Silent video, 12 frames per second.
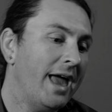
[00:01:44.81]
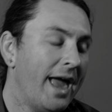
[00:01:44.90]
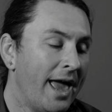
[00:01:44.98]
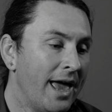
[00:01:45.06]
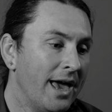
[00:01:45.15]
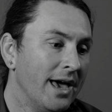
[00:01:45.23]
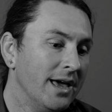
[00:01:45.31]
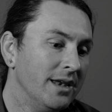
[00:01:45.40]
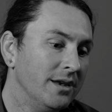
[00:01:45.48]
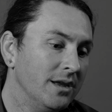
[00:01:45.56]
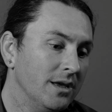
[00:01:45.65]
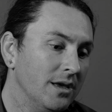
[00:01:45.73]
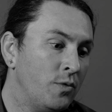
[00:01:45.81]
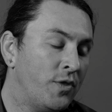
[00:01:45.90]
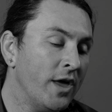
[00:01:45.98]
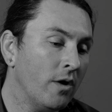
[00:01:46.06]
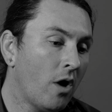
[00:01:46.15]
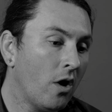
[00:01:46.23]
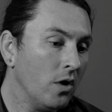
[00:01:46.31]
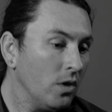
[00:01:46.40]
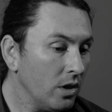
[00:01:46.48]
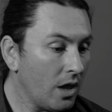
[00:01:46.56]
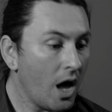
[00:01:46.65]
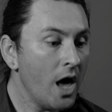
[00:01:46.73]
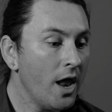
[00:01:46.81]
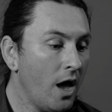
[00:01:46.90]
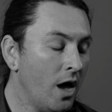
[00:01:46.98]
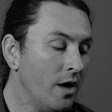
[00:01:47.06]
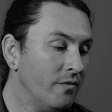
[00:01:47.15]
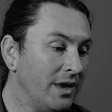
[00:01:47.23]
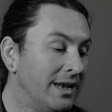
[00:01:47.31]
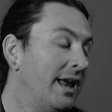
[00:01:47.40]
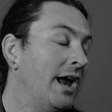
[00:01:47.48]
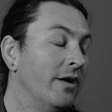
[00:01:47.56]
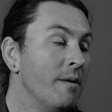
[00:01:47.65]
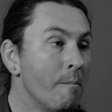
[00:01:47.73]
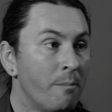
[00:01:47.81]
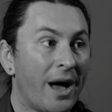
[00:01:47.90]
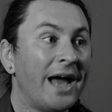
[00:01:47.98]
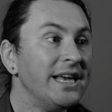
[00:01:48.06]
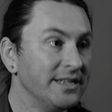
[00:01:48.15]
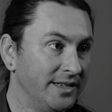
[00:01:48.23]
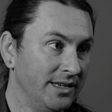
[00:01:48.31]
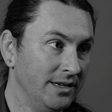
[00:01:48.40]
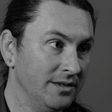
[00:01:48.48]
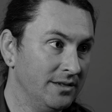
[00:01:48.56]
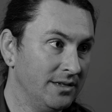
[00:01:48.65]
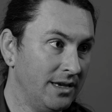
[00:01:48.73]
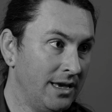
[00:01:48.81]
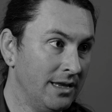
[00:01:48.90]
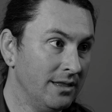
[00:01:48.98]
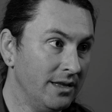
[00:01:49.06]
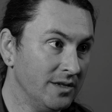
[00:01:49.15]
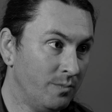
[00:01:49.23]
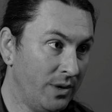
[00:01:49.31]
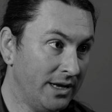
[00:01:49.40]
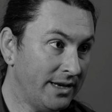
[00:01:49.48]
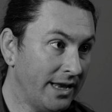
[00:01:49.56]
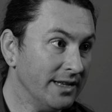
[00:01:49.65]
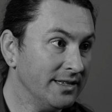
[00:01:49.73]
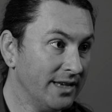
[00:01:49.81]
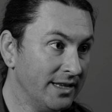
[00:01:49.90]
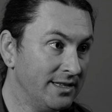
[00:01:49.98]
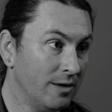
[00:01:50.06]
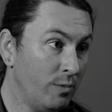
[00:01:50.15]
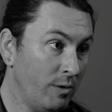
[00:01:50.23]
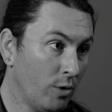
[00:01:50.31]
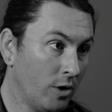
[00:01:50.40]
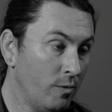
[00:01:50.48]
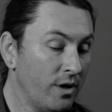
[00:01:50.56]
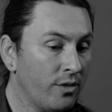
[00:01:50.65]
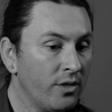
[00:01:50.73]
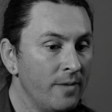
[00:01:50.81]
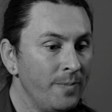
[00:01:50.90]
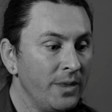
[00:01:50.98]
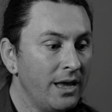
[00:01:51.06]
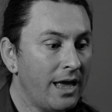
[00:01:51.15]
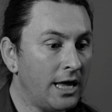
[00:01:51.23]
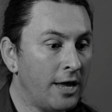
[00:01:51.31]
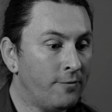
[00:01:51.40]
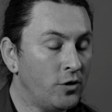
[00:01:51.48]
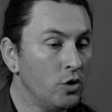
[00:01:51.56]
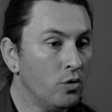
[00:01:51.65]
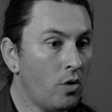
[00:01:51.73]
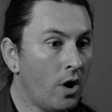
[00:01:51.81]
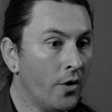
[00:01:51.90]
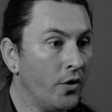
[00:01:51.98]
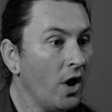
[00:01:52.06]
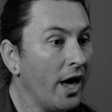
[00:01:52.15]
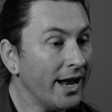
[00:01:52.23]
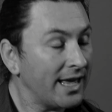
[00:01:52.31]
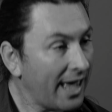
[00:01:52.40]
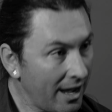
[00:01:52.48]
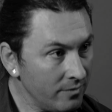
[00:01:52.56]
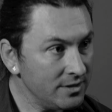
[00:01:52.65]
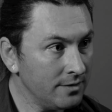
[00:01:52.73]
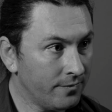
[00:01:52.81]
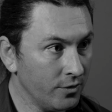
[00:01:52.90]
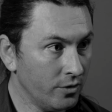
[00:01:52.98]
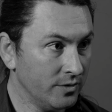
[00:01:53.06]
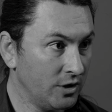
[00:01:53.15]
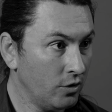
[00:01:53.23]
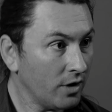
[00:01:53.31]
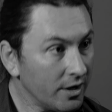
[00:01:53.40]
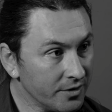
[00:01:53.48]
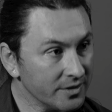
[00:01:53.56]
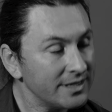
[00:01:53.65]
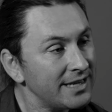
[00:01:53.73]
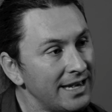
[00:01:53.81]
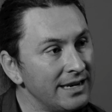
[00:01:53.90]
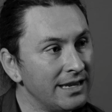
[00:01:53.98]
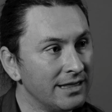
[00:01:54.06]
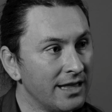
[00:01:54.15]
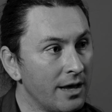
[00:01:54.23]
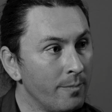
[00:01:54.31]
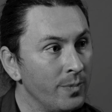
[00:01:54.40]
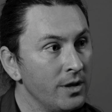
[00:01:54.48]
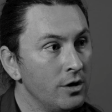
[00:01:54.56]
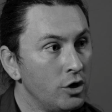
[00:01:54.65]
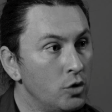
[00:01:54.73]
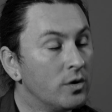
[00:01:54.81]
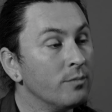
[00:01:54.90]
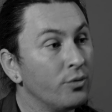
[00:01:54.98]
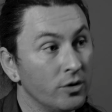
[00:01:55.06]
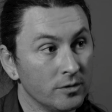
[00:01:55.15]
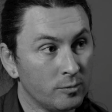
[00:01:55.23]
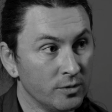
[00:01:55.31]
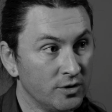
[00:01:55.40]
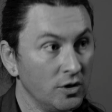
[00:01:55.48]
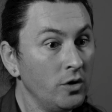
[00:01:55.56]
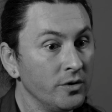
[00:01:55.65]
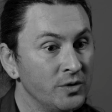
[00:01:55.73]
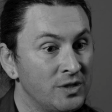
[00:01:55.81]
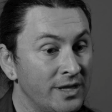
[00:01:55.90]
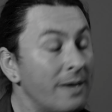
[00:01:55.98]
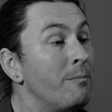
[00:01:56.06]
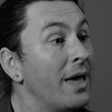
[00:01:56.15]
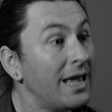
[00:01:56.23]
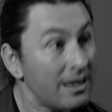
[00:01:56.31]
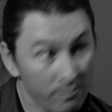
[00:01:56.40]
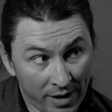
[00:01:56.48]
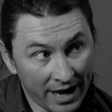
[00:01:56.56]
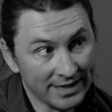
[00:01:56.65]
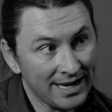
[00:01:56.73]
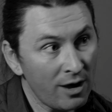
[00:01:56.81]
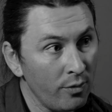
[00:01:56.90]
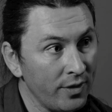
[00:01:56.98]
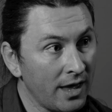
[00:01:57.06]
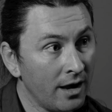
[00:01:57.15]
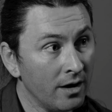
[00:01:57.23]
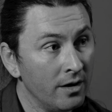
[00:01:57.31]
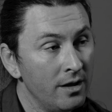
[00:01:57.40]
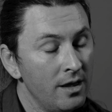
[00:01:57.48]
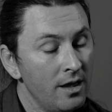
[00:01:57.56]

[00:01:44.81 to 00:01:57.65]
And there are a lot of inherent biases in these big data sets that we work with. If you are not accounting for those and you're not understanding them, you can produce results that may impact healthcare,